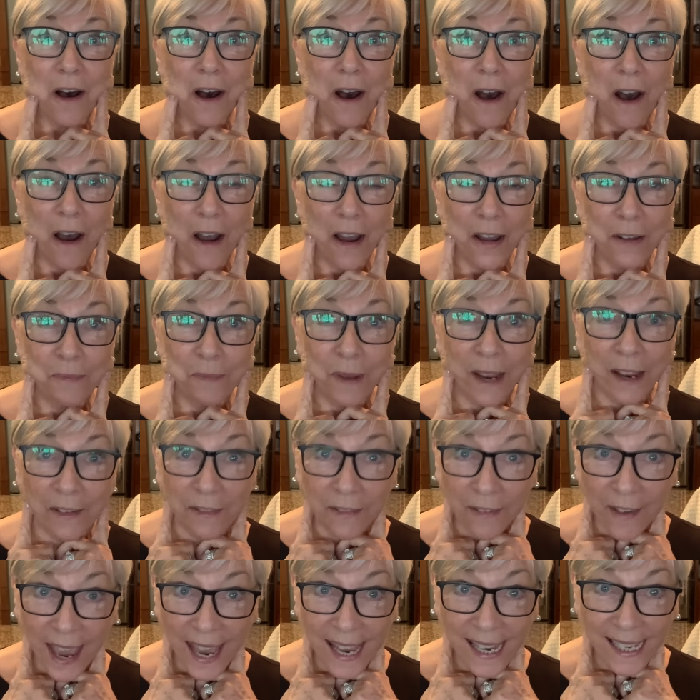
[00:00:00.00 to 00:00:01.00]
on my
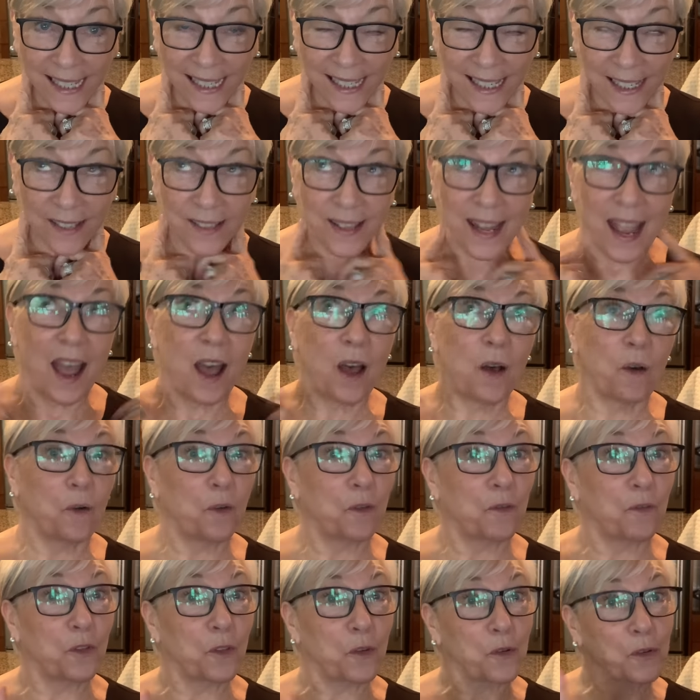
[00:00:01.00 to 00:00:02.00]
face. Now,
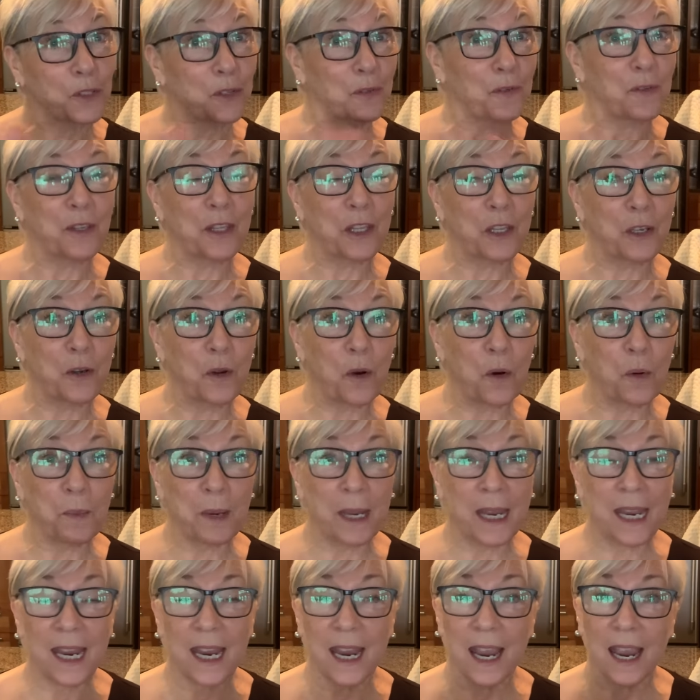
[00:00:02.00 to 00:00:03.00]
for those of you that know
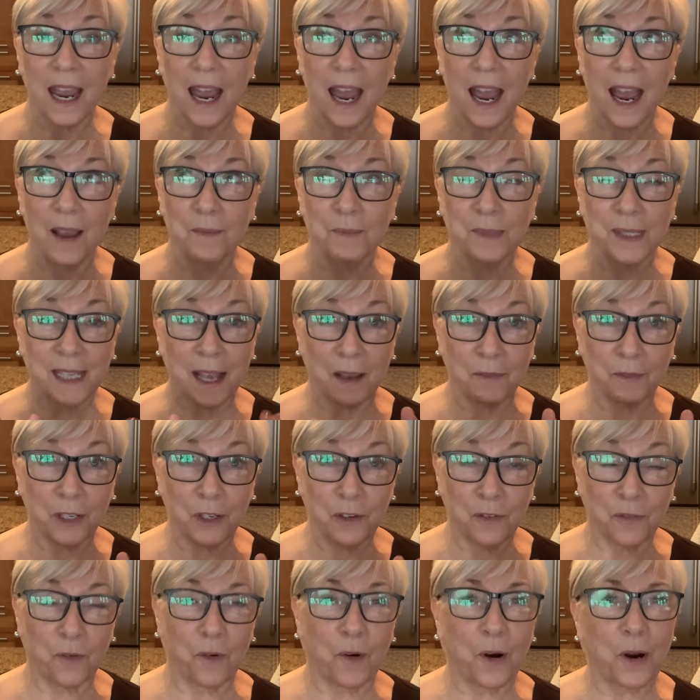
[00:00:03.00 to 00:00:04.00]
me, I'm
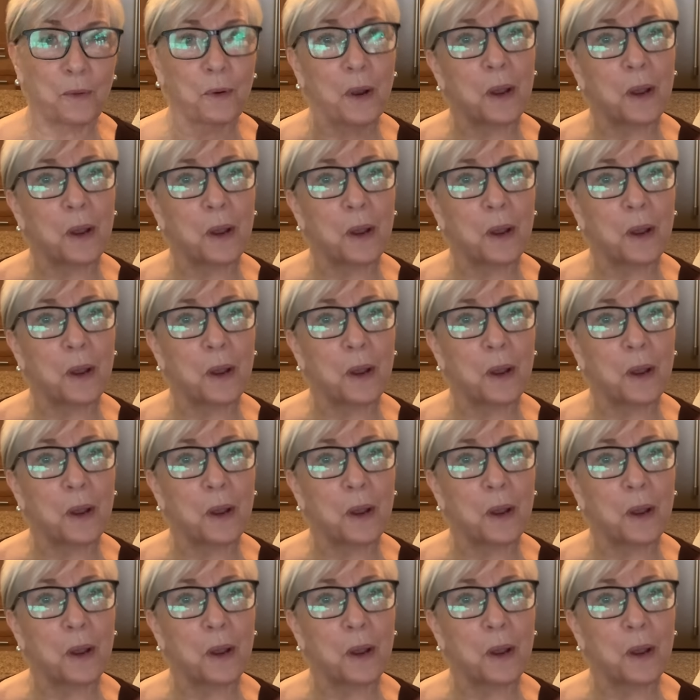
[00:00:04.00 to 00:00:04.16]
74.